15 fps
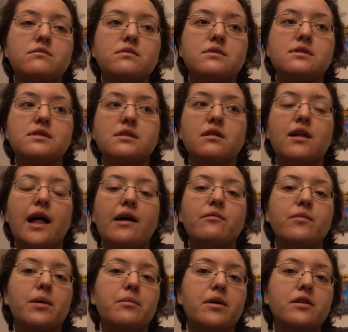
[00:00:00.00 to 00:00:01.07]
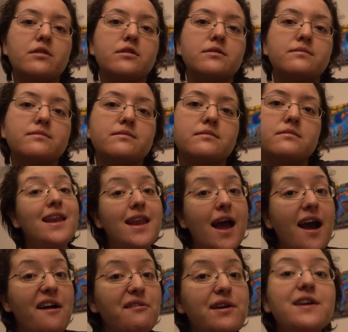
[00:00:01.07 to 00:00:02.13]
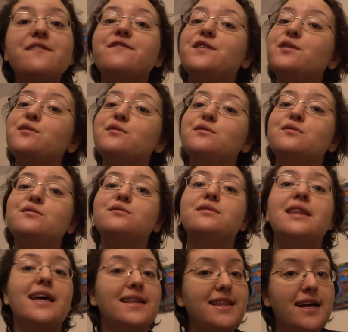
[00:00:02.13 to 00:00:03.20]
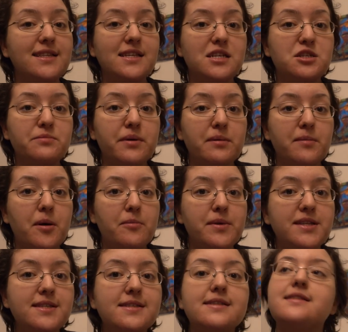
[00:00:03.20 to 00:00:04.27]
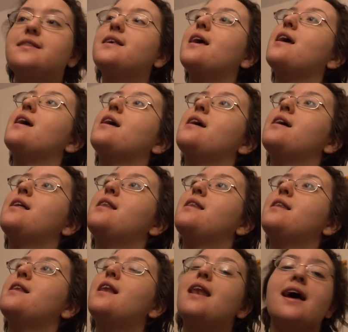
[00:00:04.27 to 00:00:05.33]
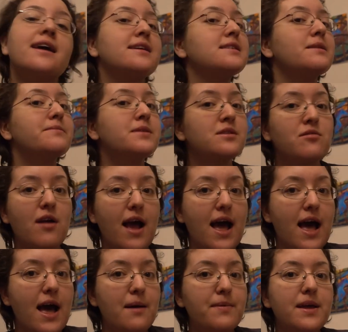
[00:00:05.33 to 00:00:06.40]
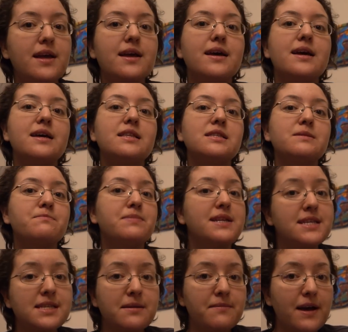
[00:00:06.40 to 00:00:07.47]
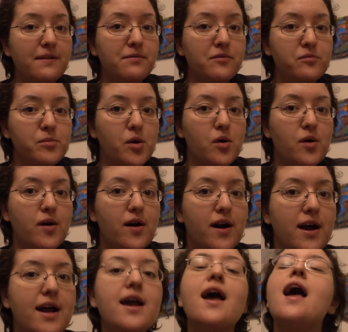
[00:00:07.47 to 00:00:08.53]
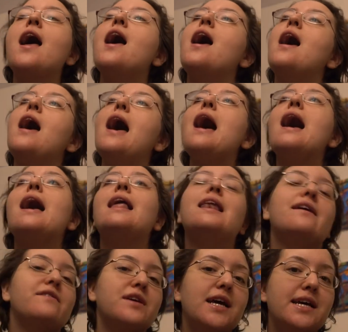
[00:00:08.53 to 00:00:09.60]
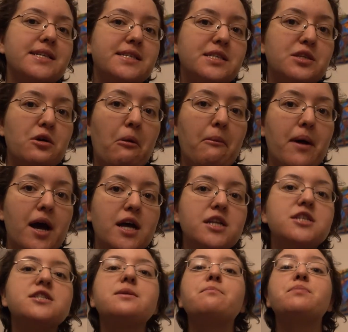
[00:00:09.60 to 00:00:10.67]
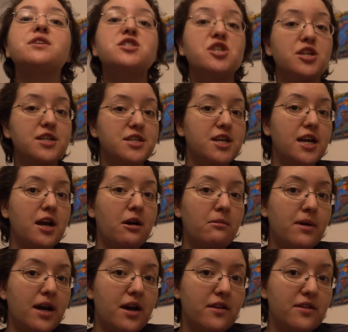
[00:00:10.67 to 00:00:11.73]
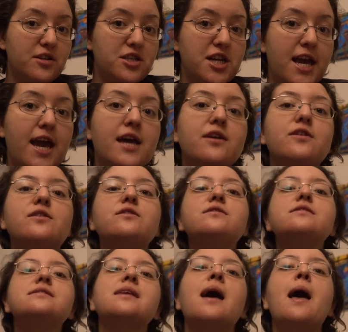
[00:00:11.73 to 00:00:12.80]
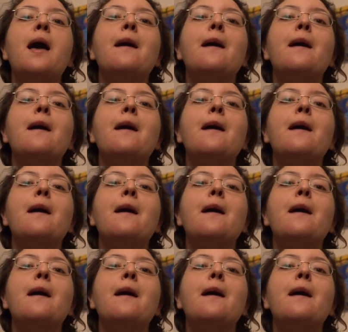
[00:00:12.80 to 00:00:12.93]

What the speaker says: still have my mother. Now, if you like that teachable moment, then like, subscribe, and please come back for more. I love you guys so much. Be sure to check out my other channels,